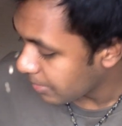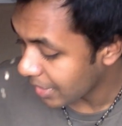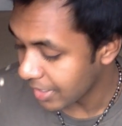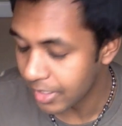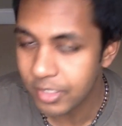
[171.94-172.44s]

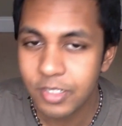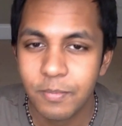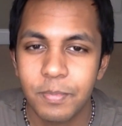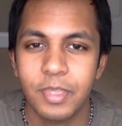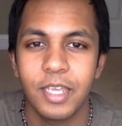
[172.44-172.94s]
bed,
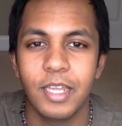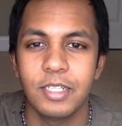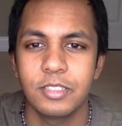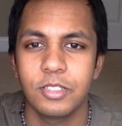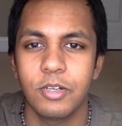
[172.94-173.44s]

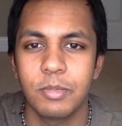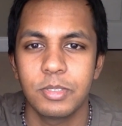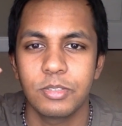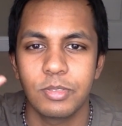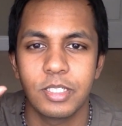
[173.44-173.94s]
and so I'm
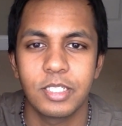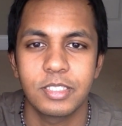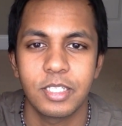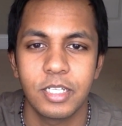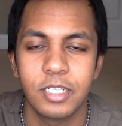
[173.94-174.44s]
just really
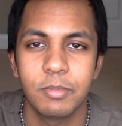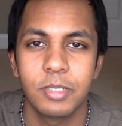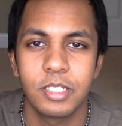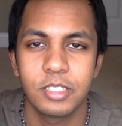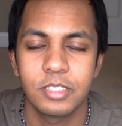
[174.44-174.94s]
excited,
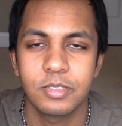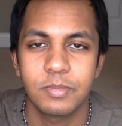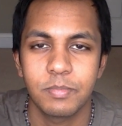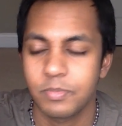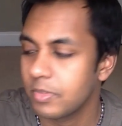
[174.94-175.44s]
because
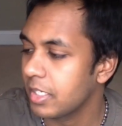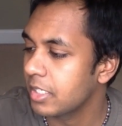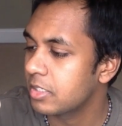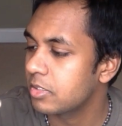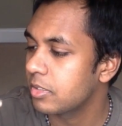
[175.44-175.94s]

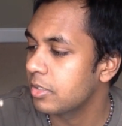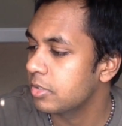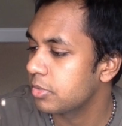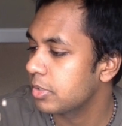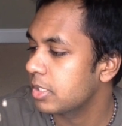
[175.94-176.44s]
it
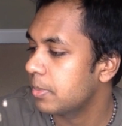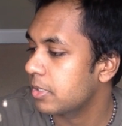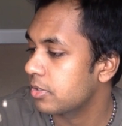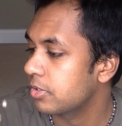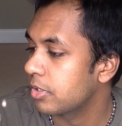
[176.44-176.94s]
was a really
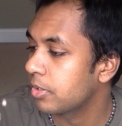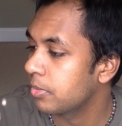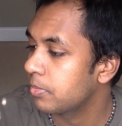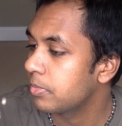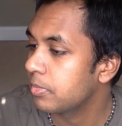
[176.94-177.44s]
special stone.